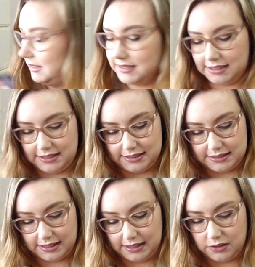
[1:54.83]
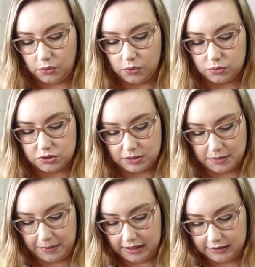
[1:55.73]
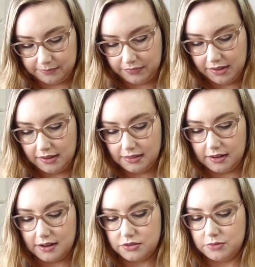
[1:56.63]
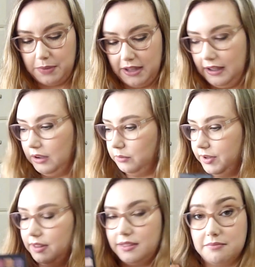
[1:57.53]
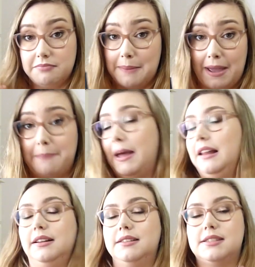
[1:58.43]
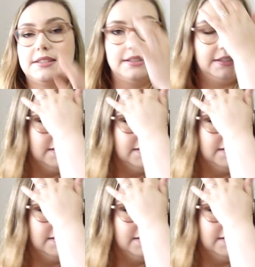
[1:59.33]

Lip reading: This is an all shimmer palette that I do pair with my matte palettes.